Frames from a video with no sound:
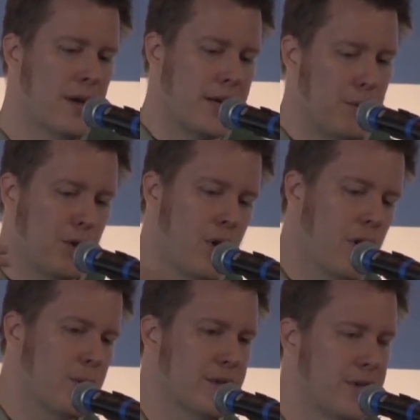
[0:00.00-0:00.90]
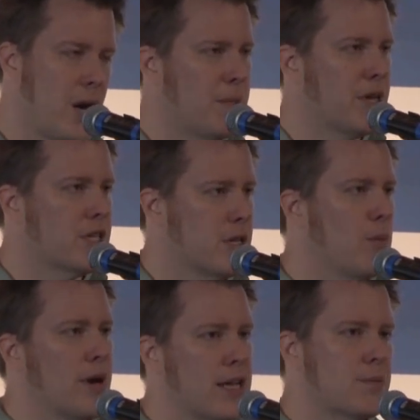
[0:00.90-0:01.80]
cable car up to the top because
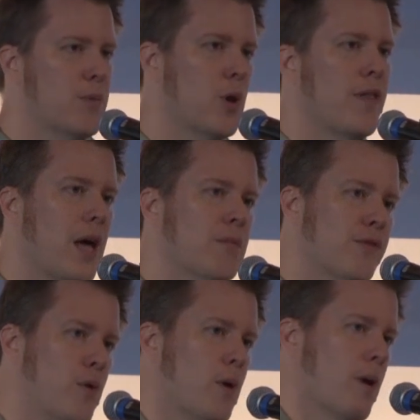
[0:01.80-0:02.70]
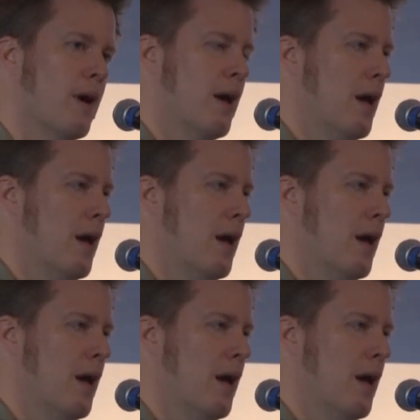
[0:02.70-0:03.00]
someone has built that before,